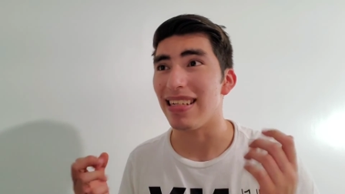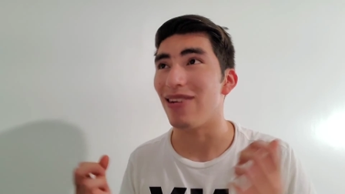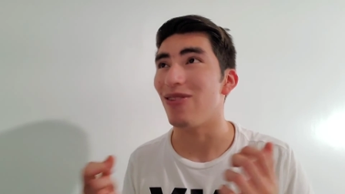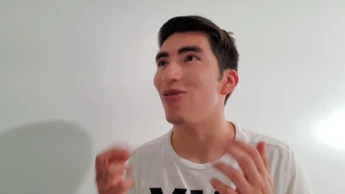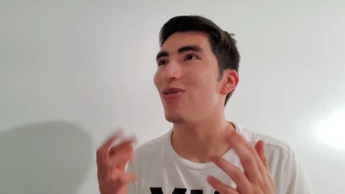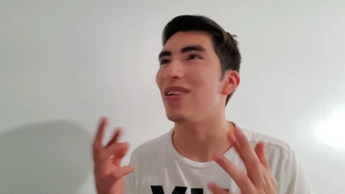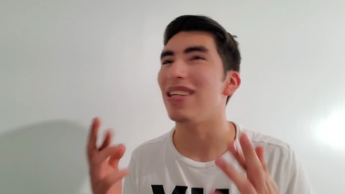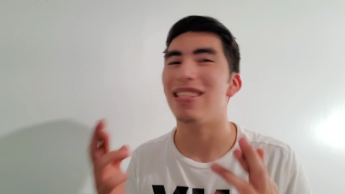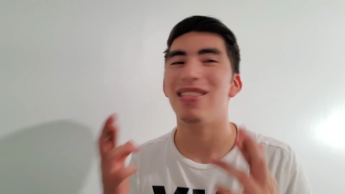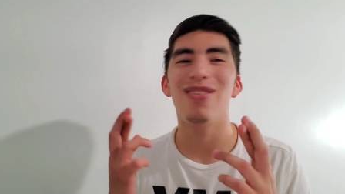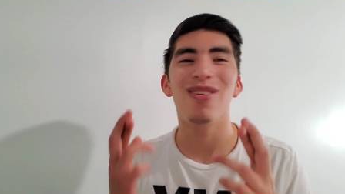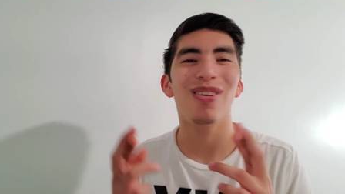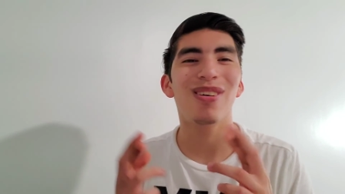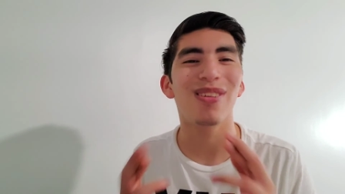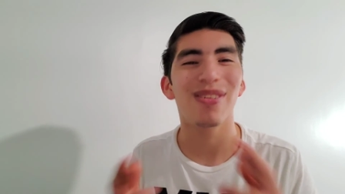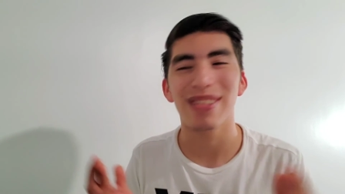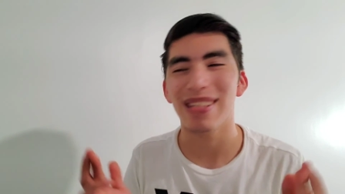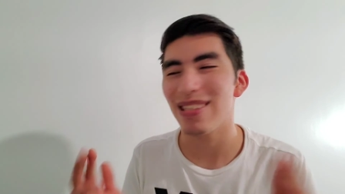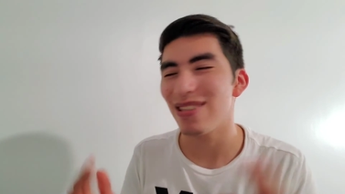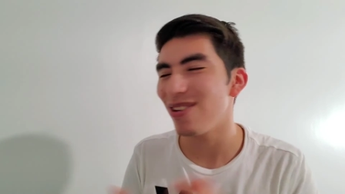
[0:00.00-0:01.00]
oh, it's so
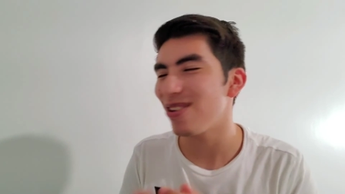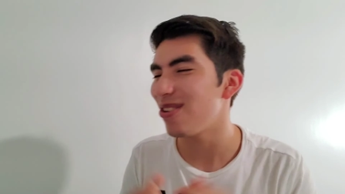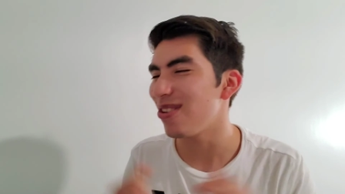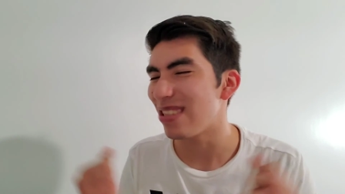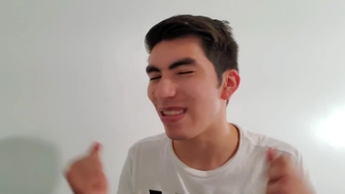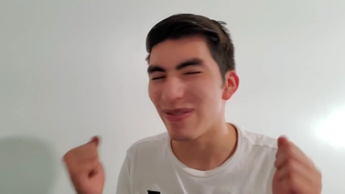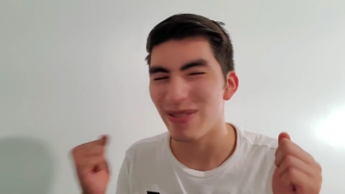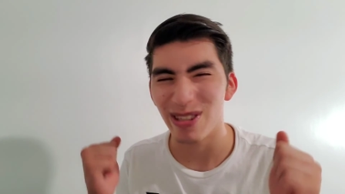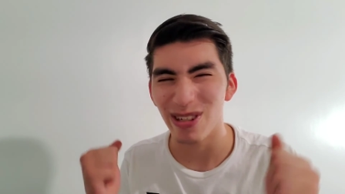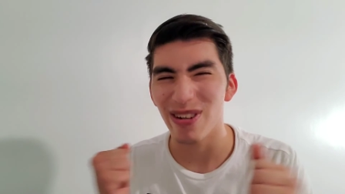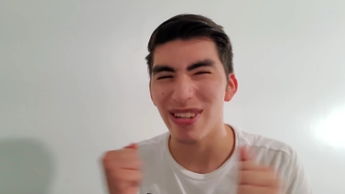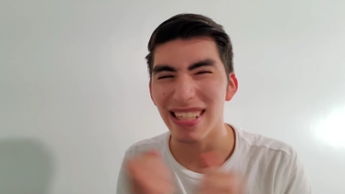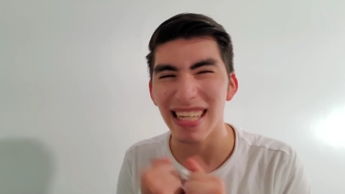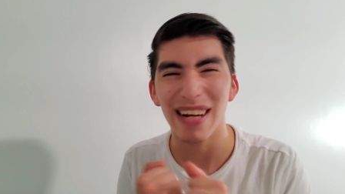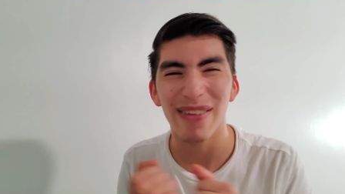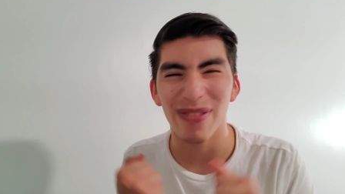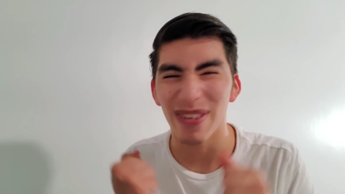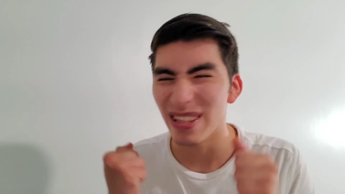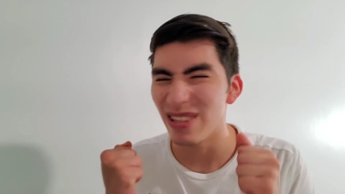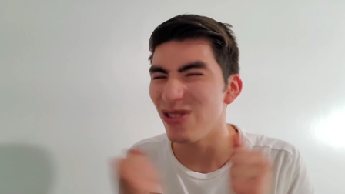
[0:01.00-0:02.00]
close, it's so close. I'm so
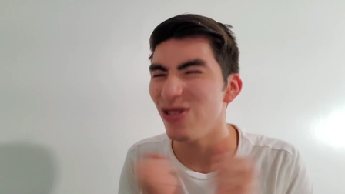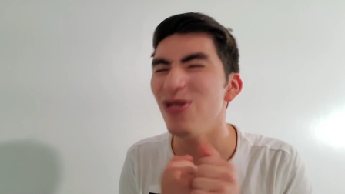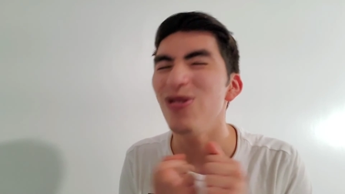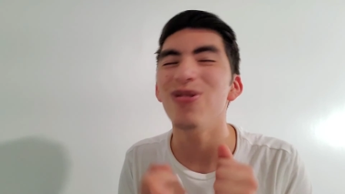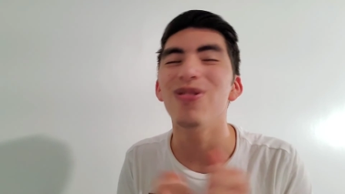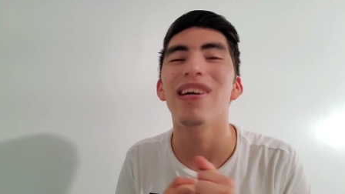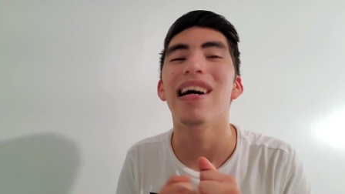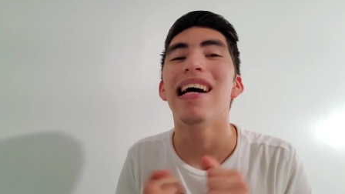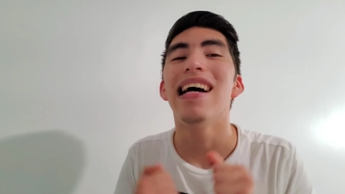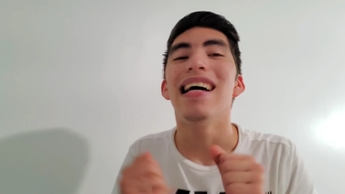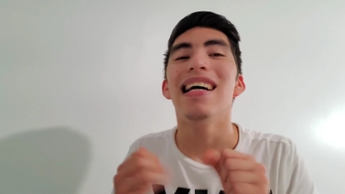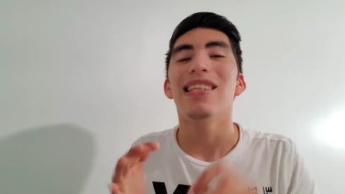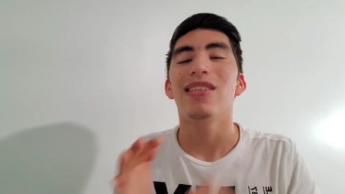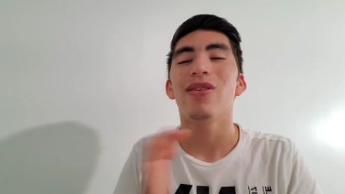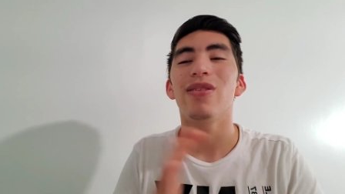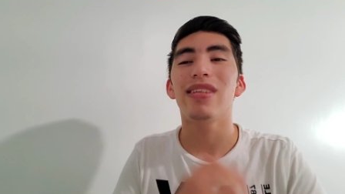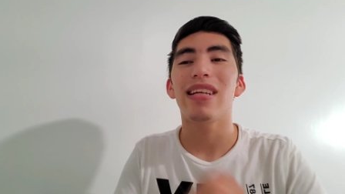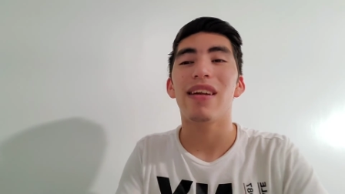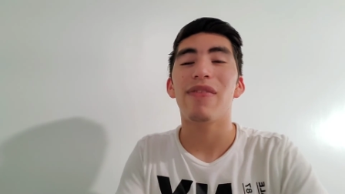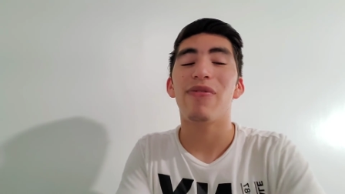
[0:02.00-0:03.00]
excited for you. Ooh,
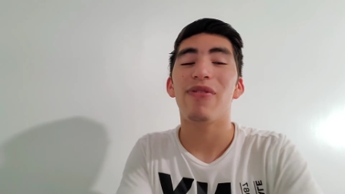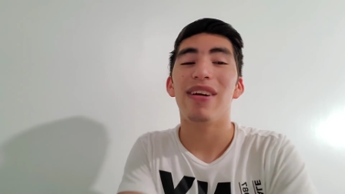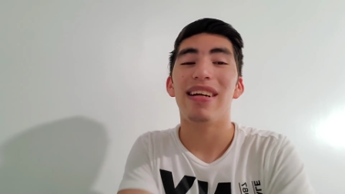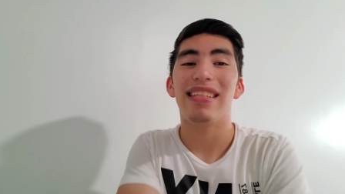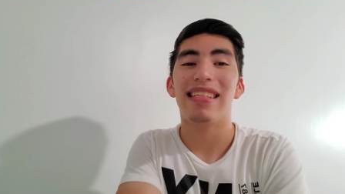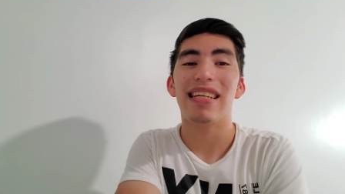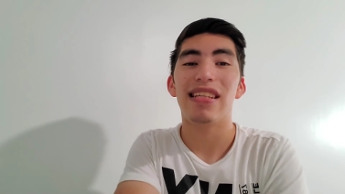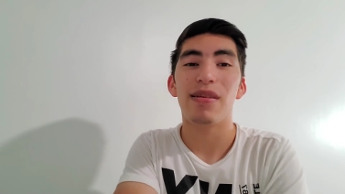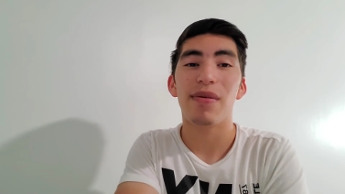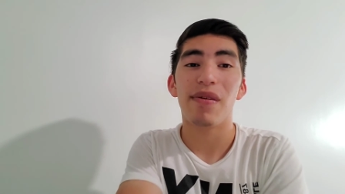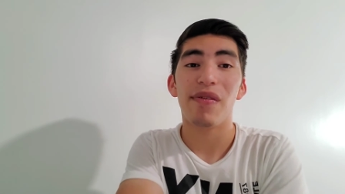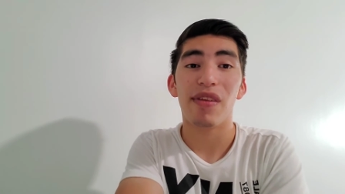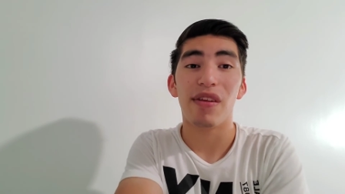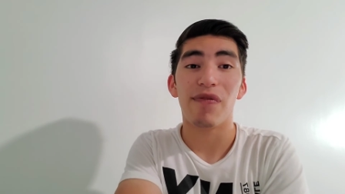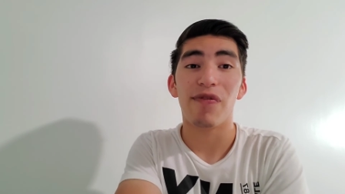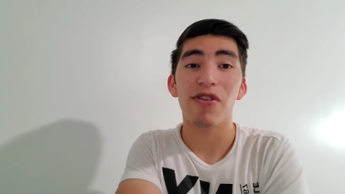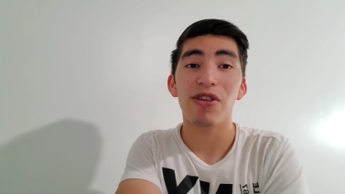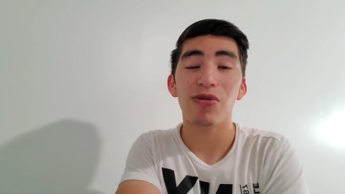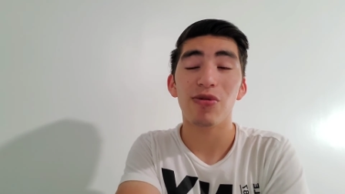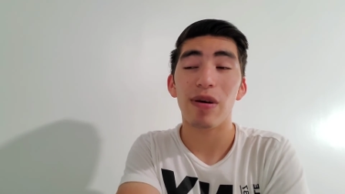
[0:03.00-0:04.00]
so excited for it. It's going to be the
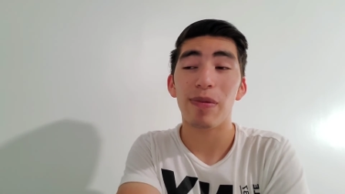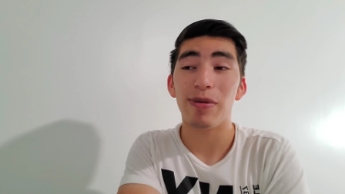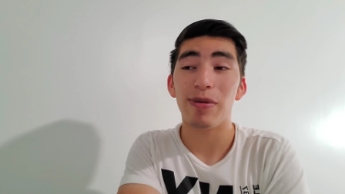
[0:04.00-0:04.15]
first two